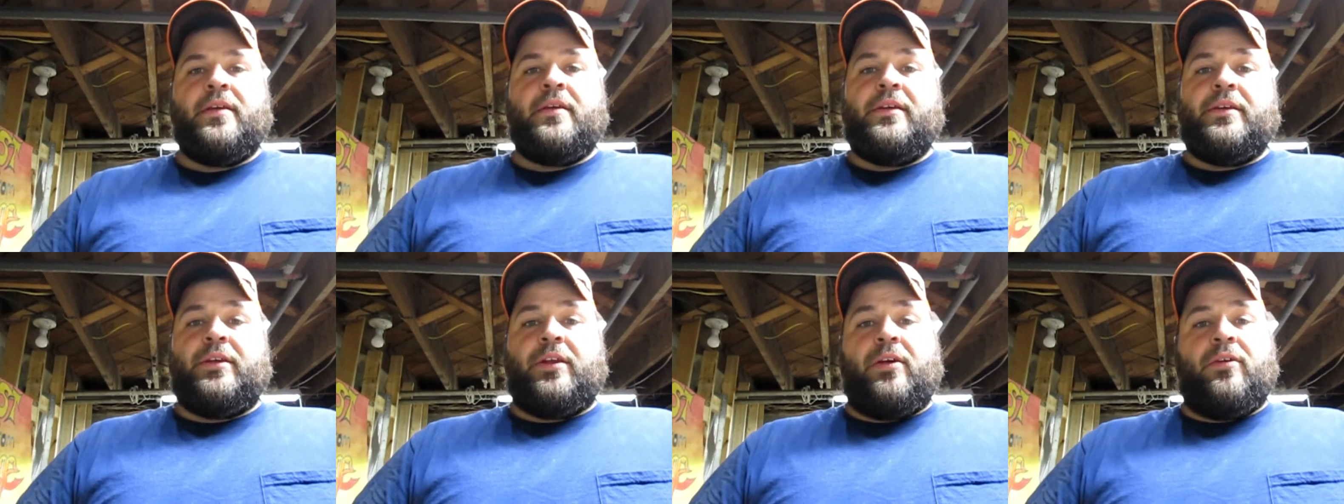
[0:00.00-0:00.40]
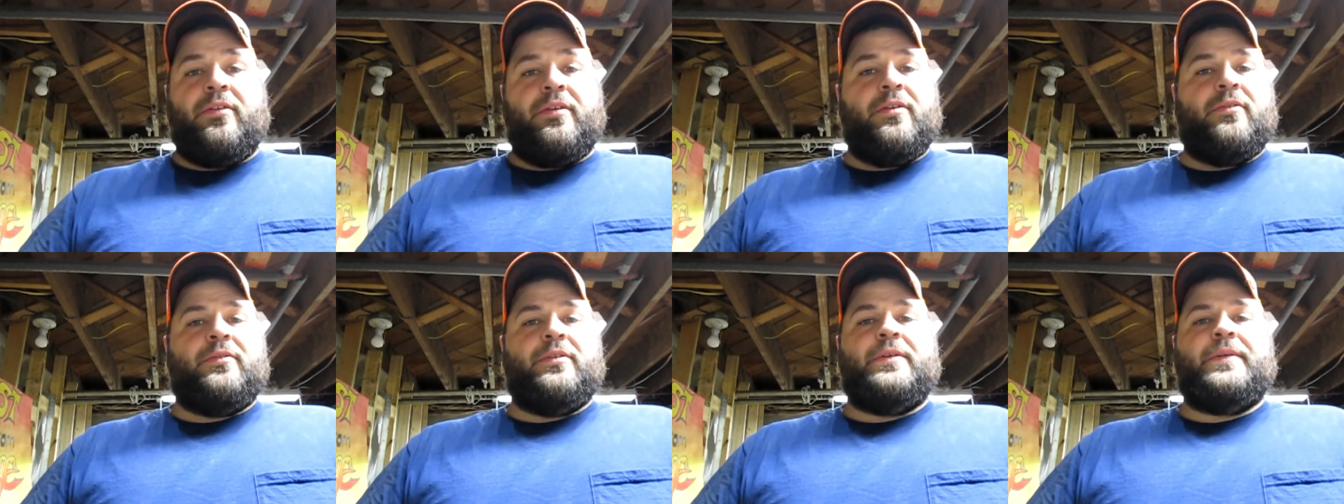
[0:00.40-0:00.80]
You know, the
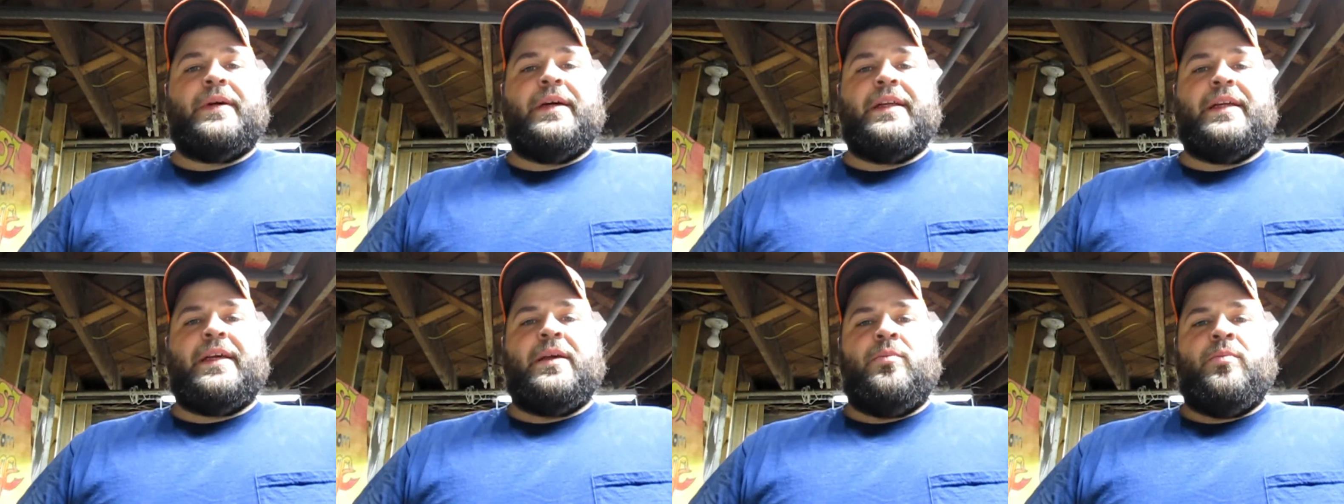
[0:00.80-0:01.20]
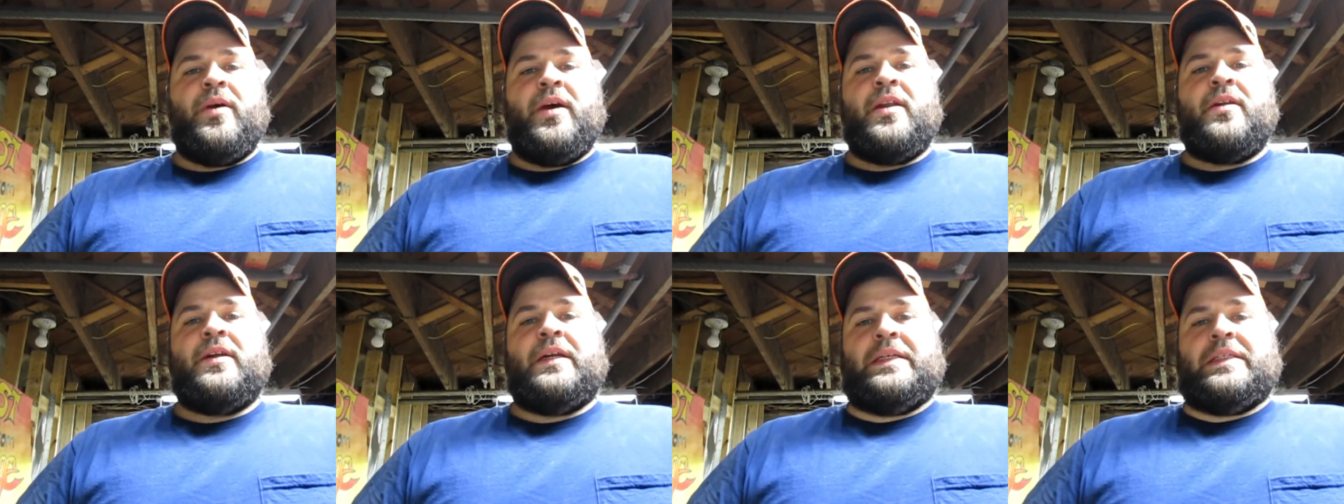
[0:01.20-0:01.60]
only way to get
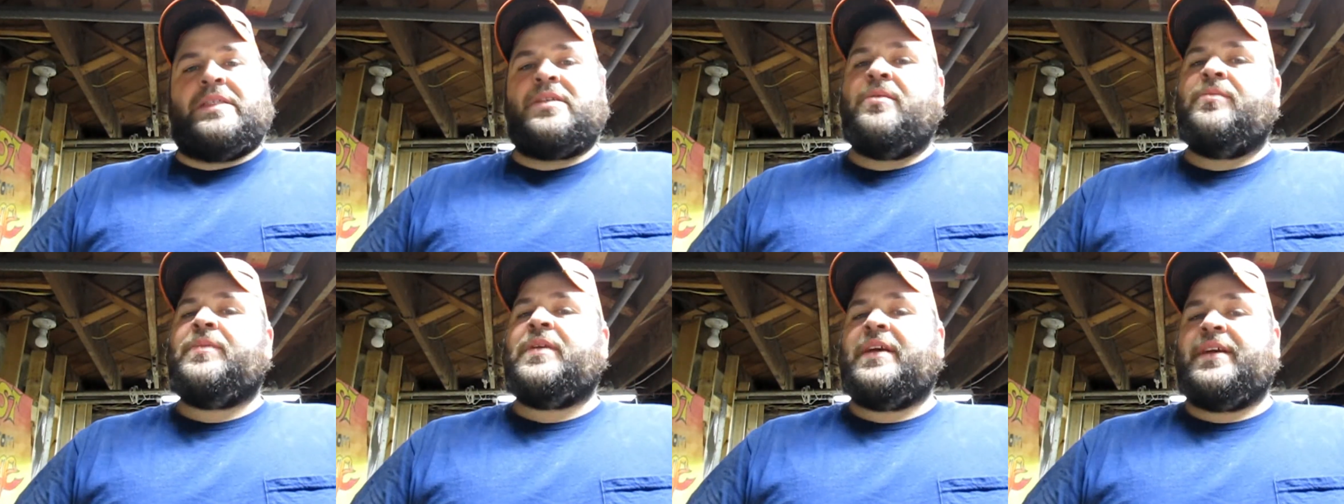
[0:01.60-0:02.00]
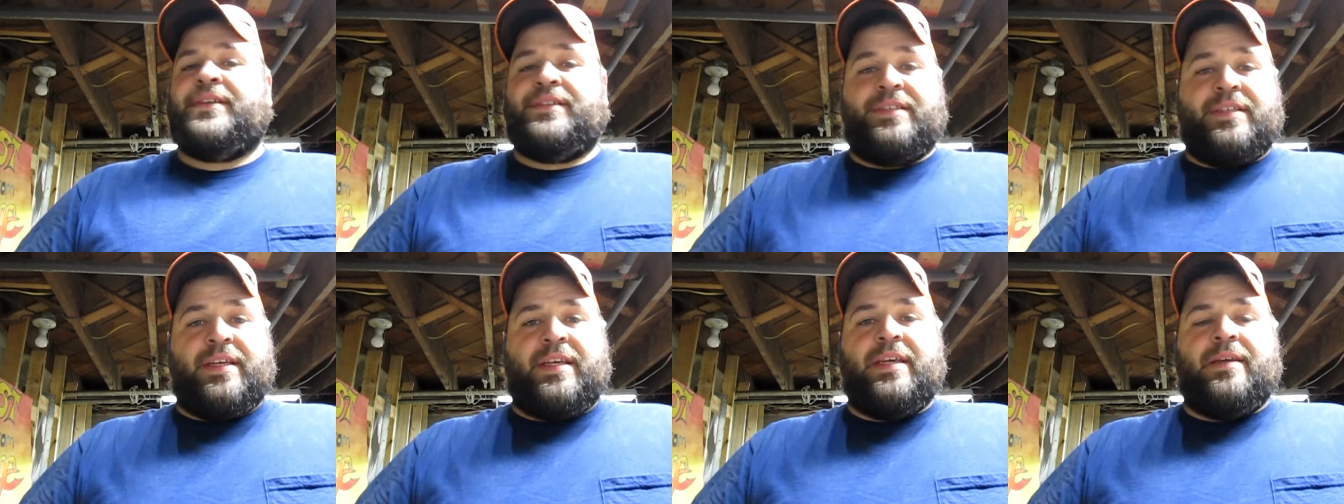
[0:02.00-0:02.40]
better at something is
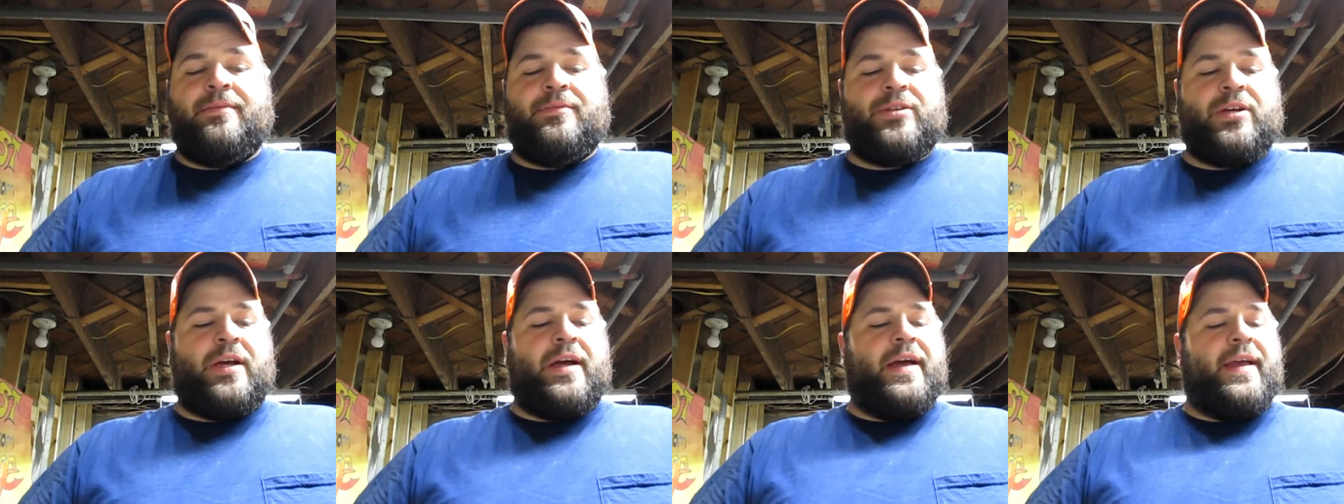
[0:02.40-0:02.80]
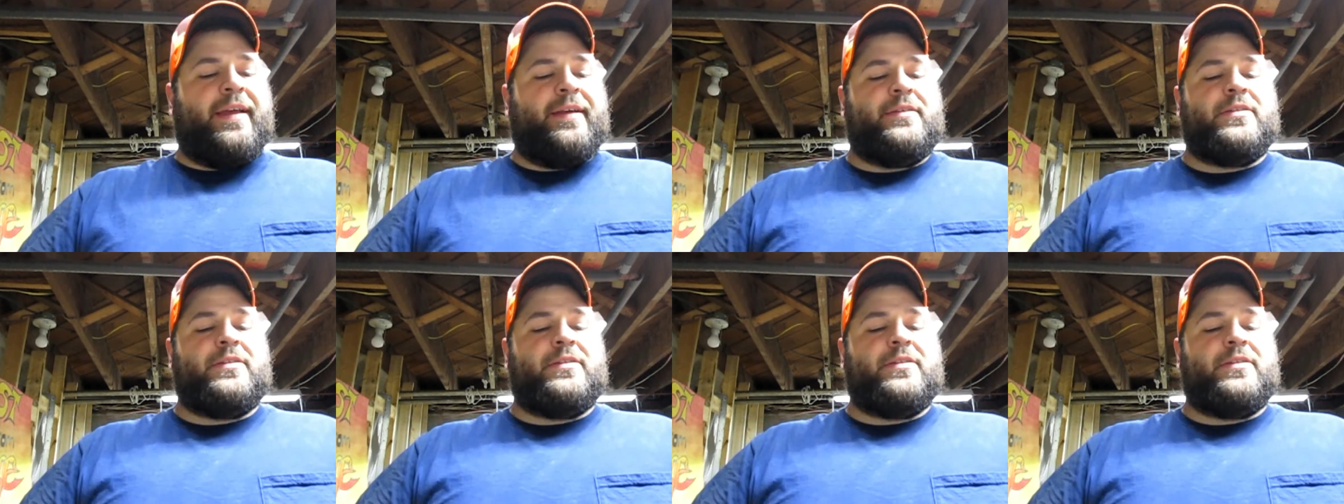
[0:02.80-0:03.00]
to keep trying.